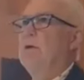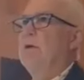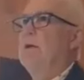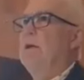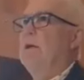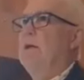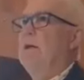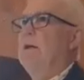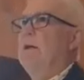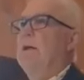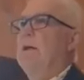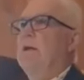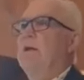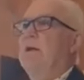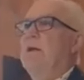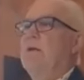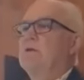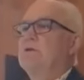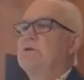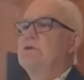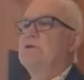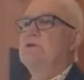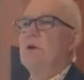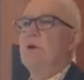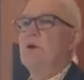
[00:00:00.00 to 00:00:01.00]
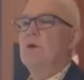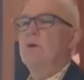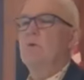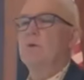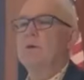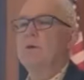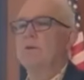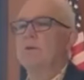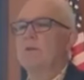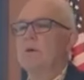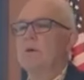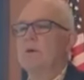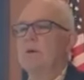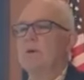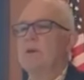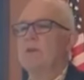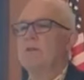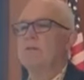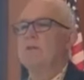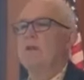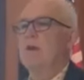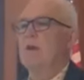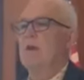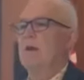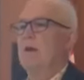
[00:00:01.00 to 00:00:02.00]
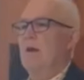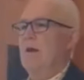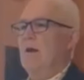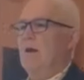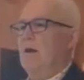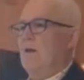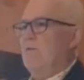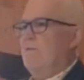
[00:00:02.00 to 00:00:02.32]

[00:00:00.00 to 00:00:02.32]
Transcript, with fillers: need any show. We don't need anything